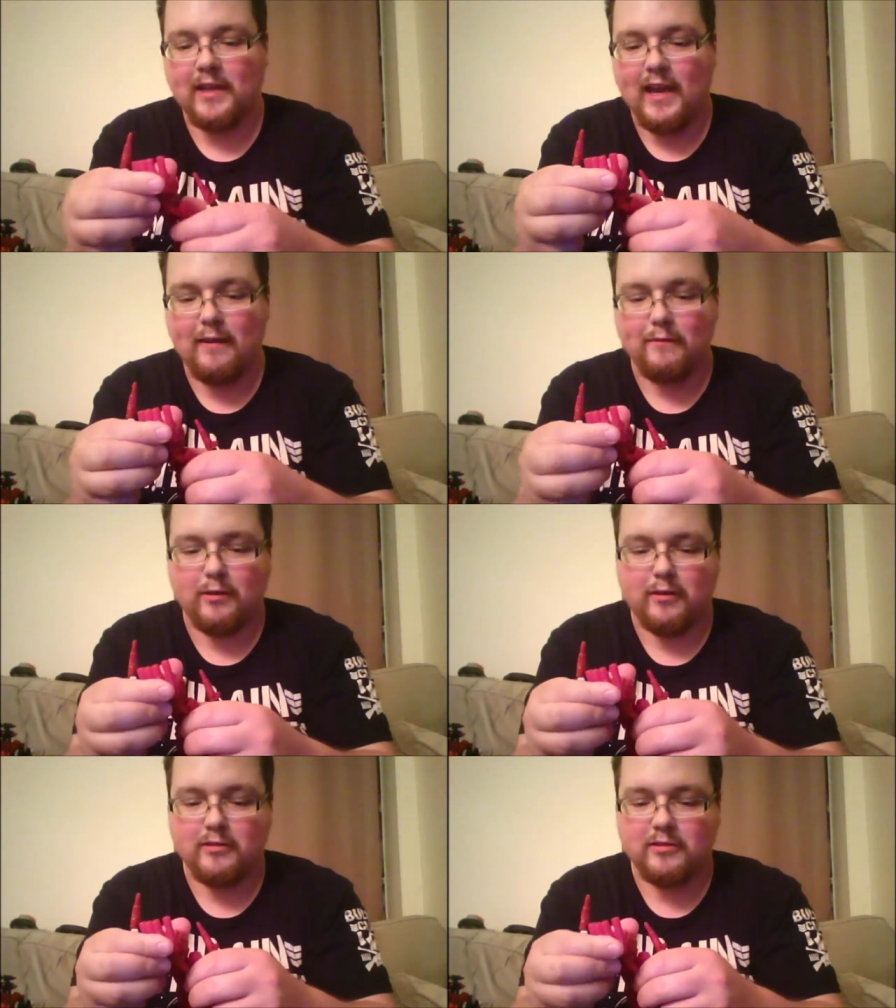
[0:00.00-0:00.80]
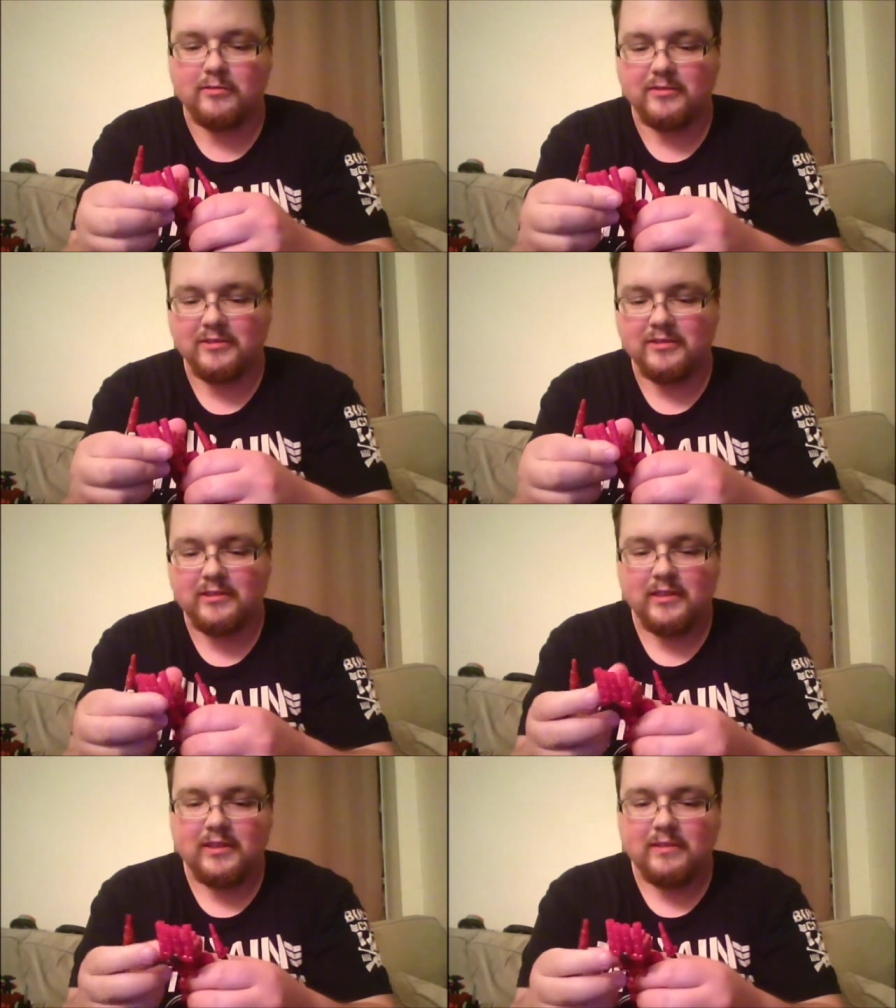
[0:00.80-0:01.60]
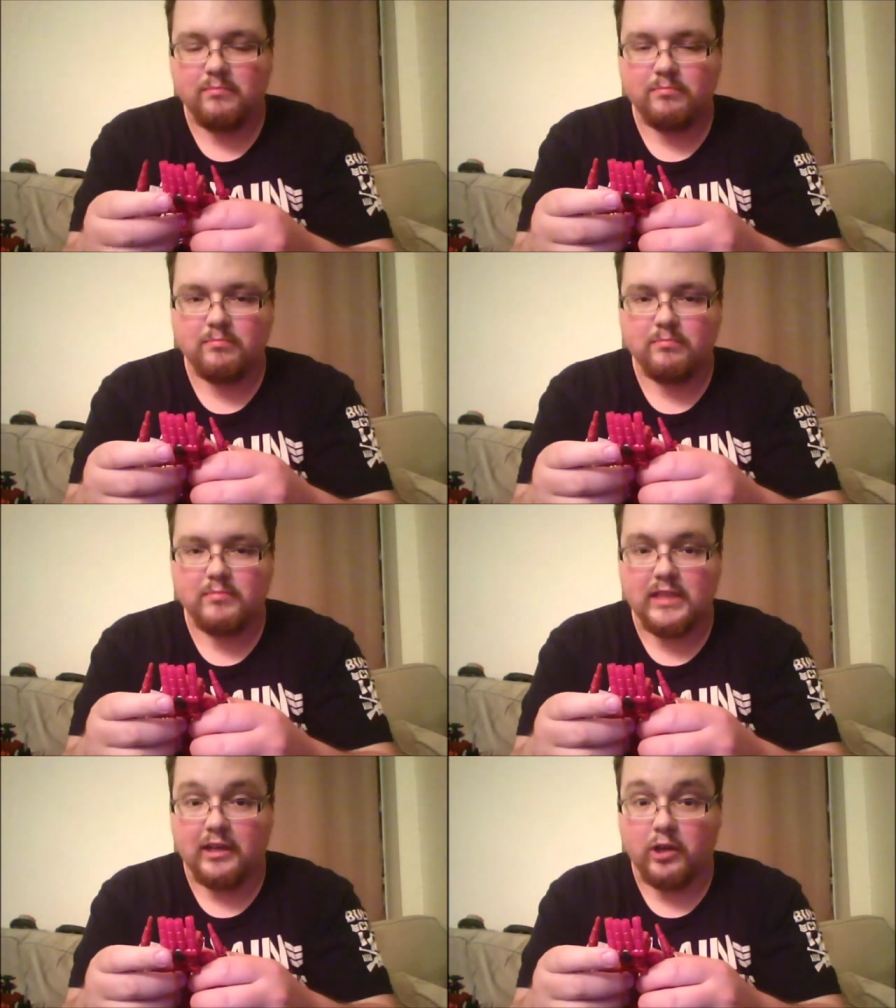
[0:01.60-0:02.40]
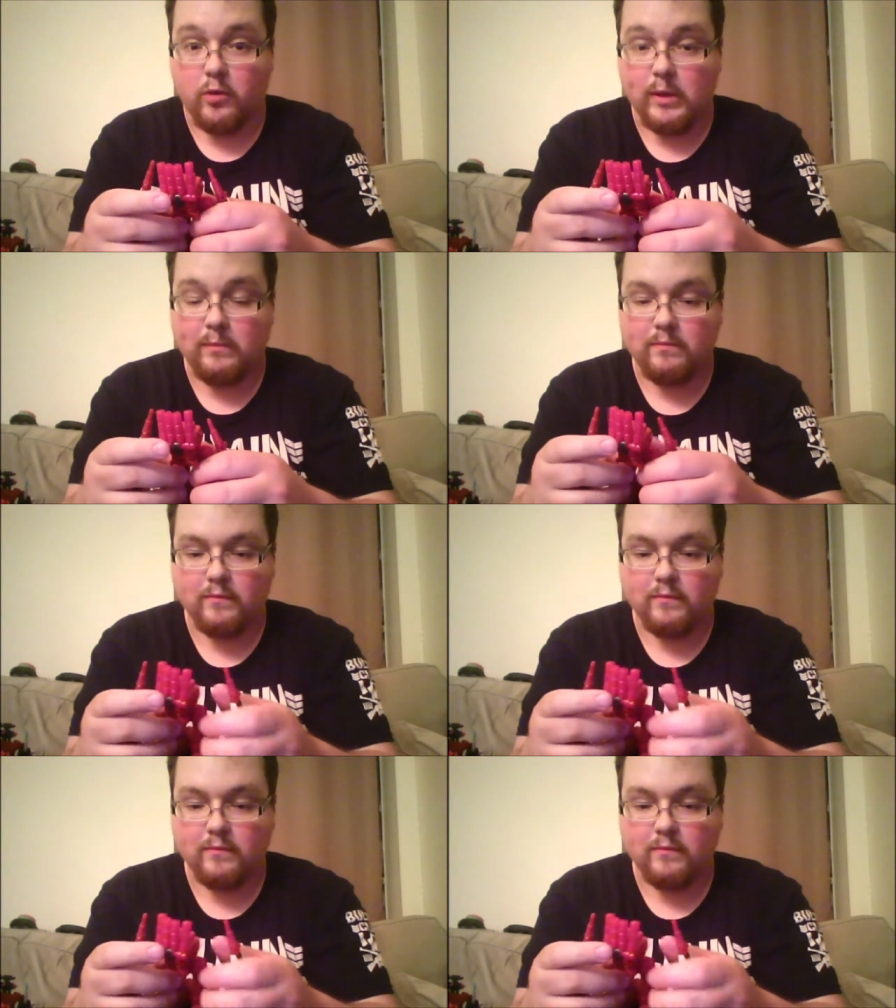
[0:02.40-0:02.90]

ever? Said no one.